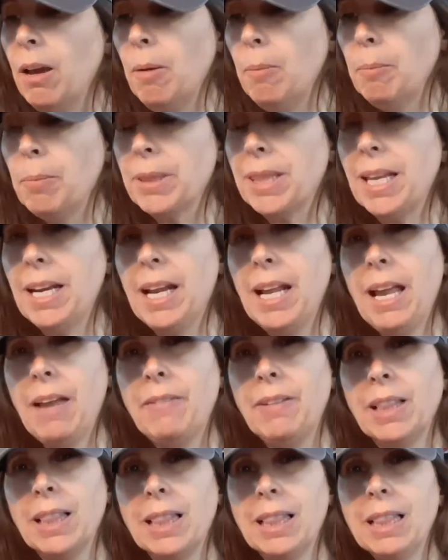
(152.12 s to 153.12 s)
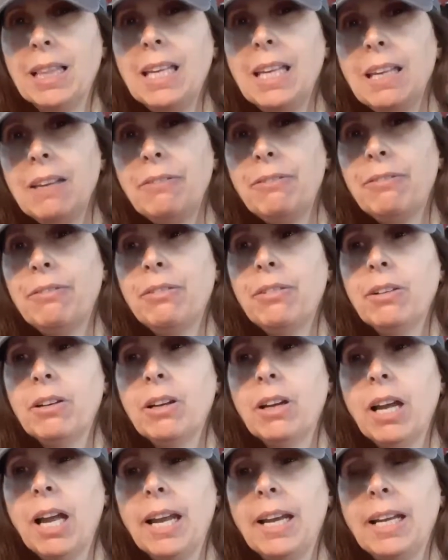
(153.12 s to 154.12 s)
but then I have a leaf,
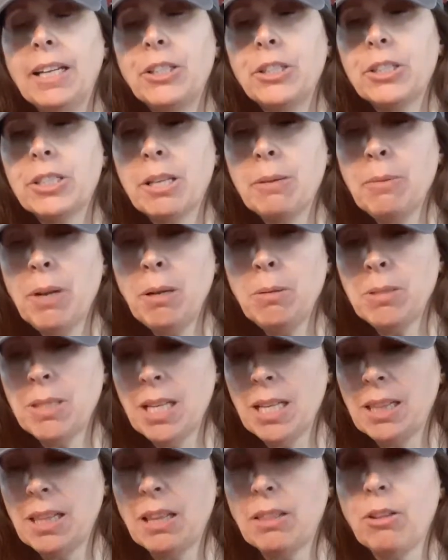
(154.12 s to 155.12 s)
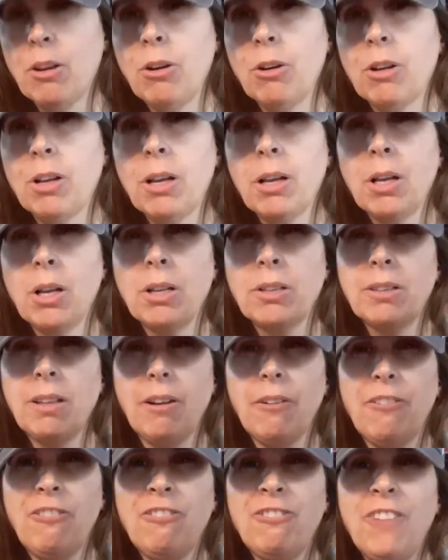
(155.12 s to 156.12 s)
and I just sometimes think that they're
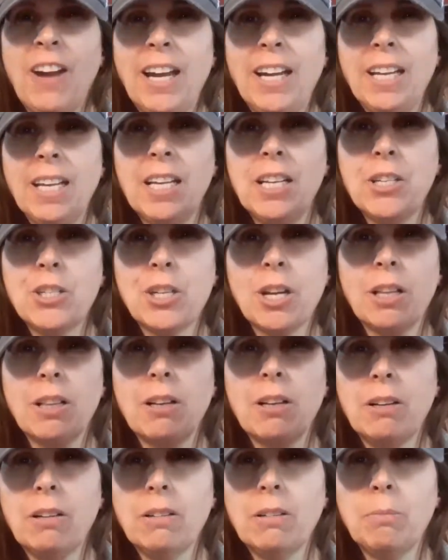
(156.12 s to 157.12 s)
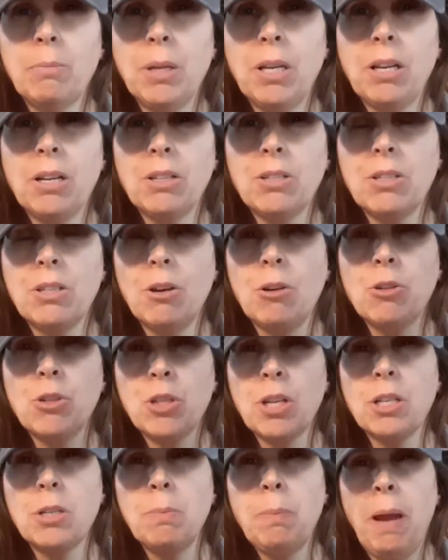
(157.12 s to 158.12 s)
fighting each other because they're
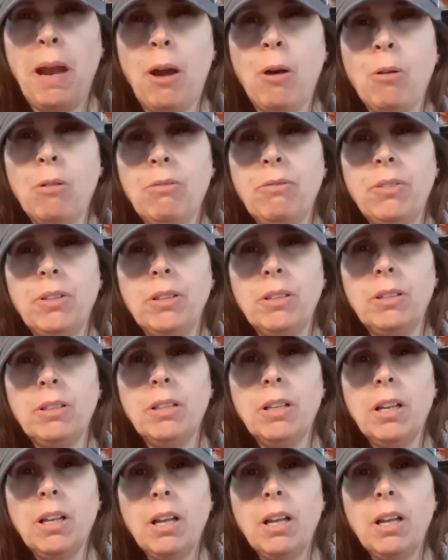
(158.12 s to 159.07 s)
such powerful